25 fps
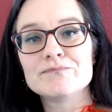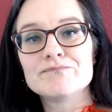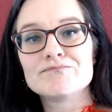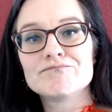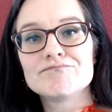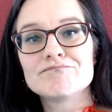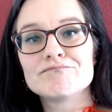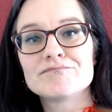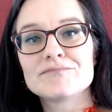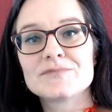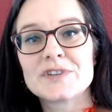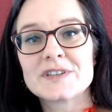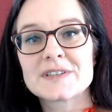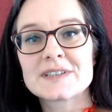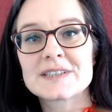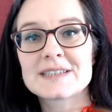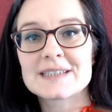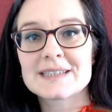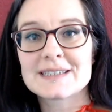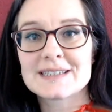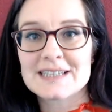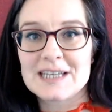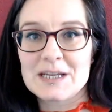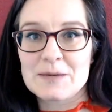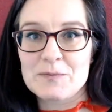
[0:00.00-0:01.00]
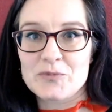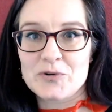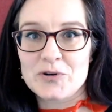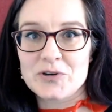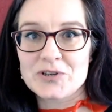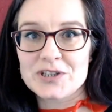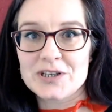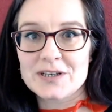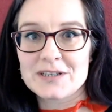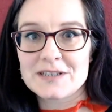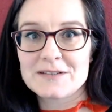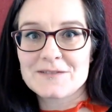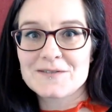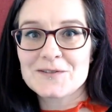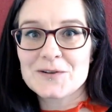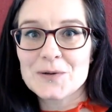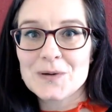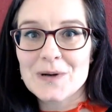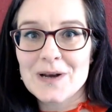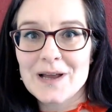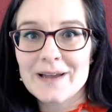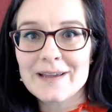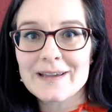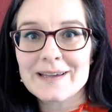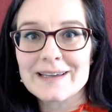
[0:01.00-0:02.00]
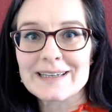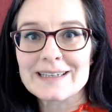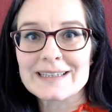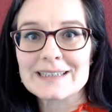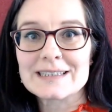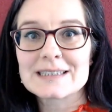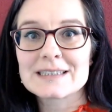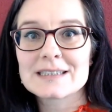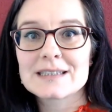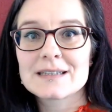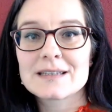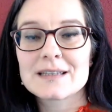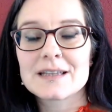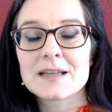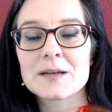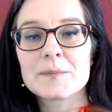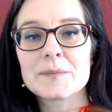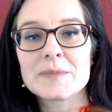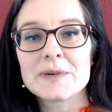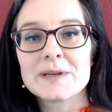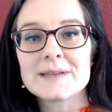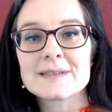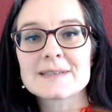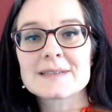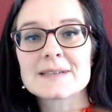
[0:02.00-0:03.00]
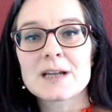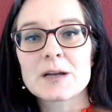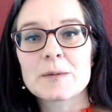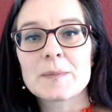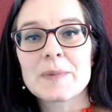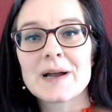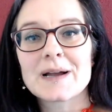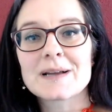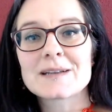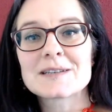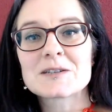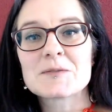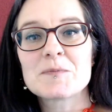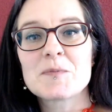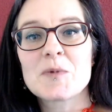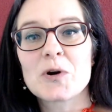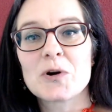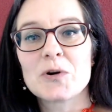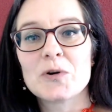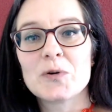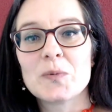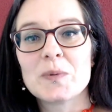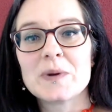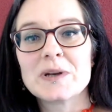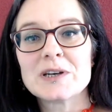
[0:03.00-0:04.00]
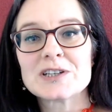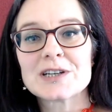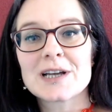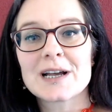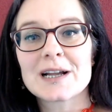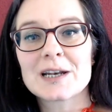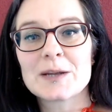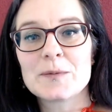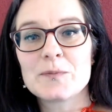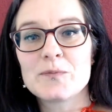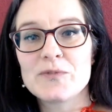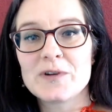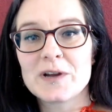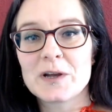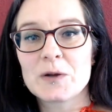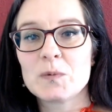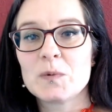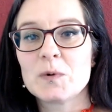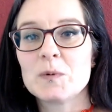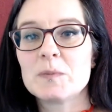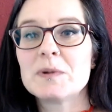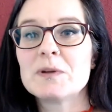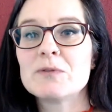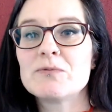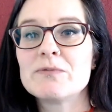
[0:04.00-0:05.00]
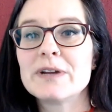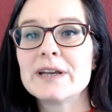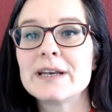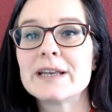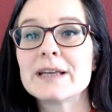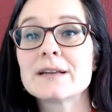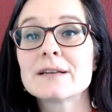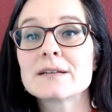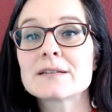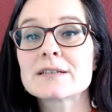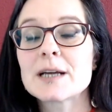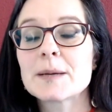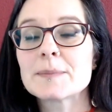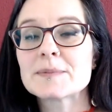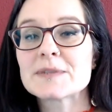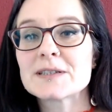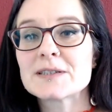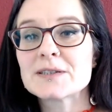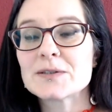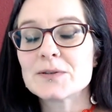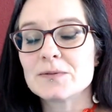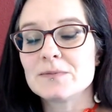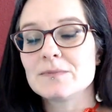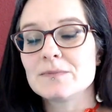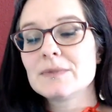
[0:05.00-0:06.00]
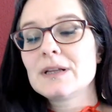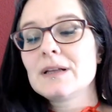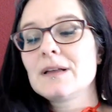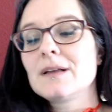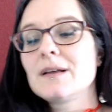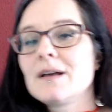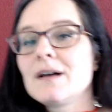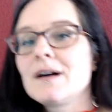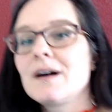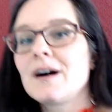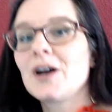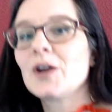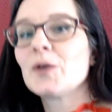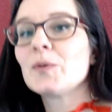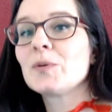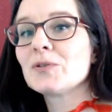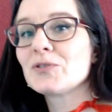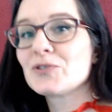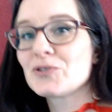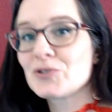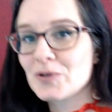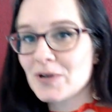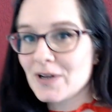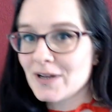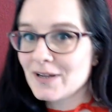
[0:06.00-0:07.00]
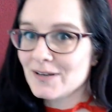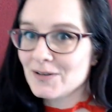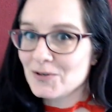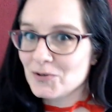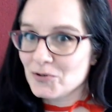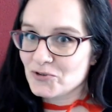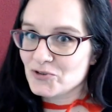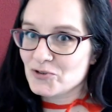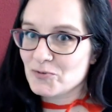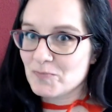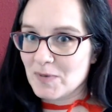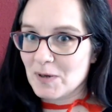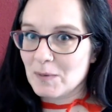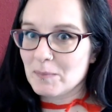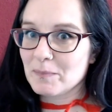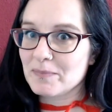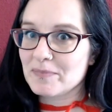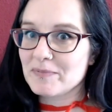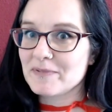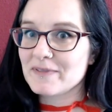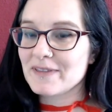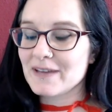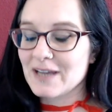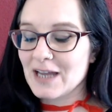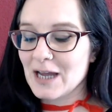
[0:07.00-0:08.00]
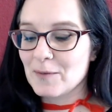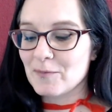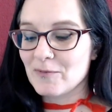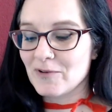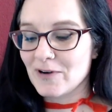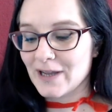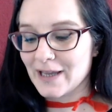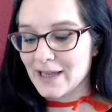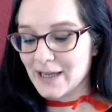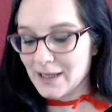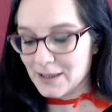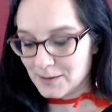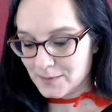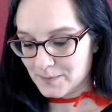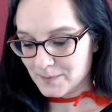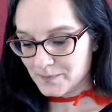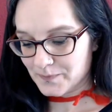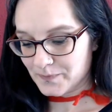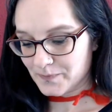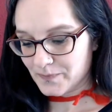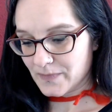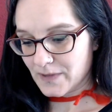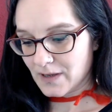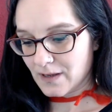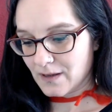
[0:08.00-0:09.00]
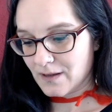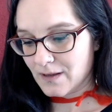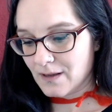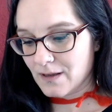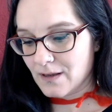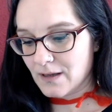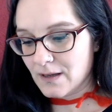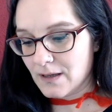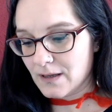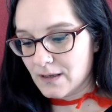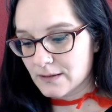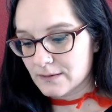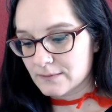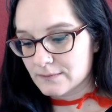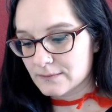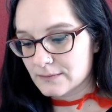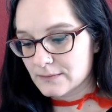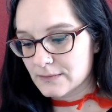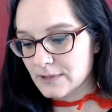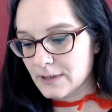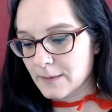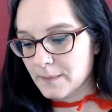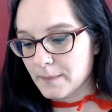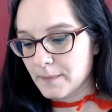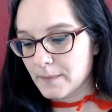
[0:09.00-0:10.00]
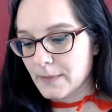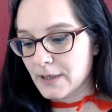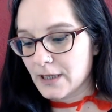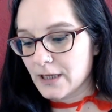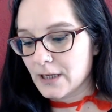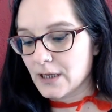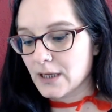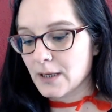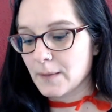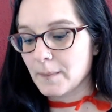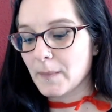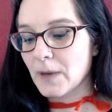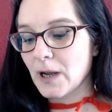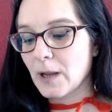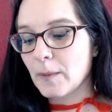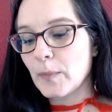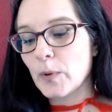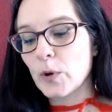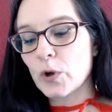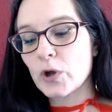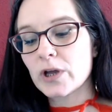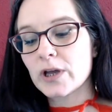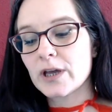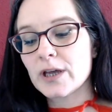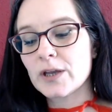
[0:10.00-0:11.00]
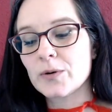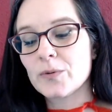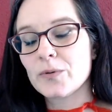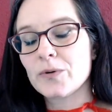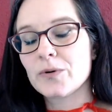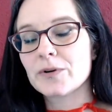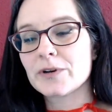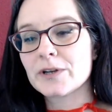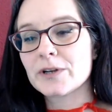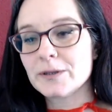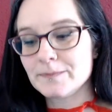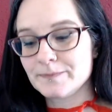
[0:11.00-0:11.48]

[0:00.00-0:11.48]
This is a team project. If you like it, then please check back tomorrow when Jacqueline Brick will be reading Chapter 2. I will try not to bump the camera again. Let me get my book in order.